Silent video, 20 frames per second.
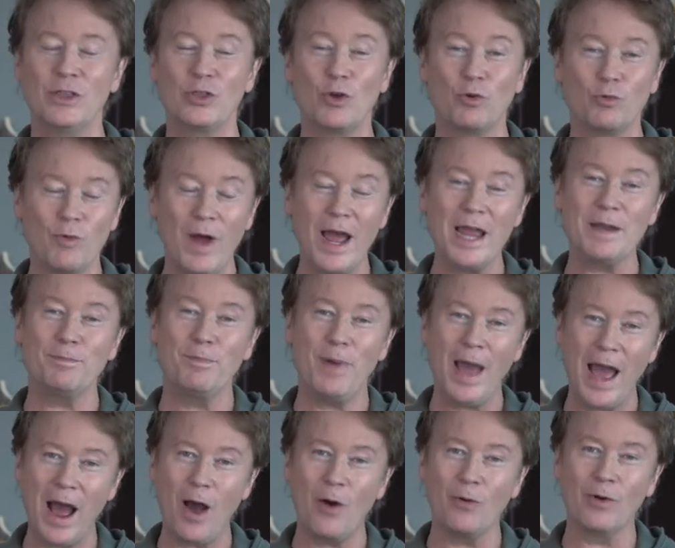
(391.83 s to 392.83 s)
The right
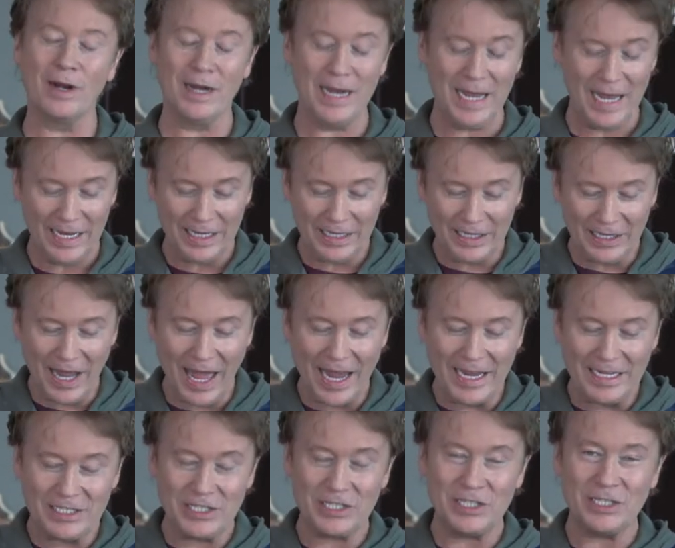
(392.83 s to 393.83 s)
power
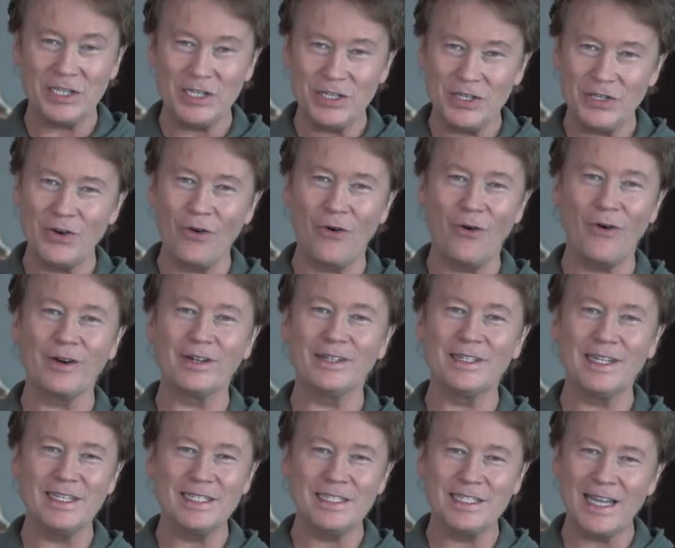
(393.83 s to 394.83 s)
lights your
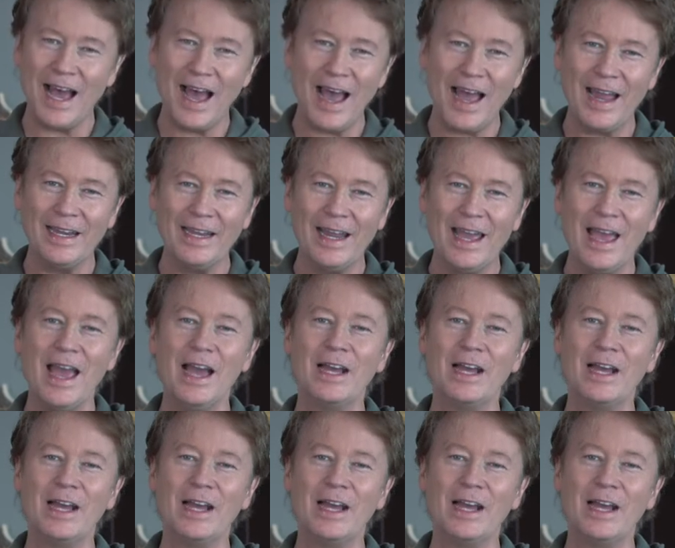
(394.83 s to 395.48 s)
design.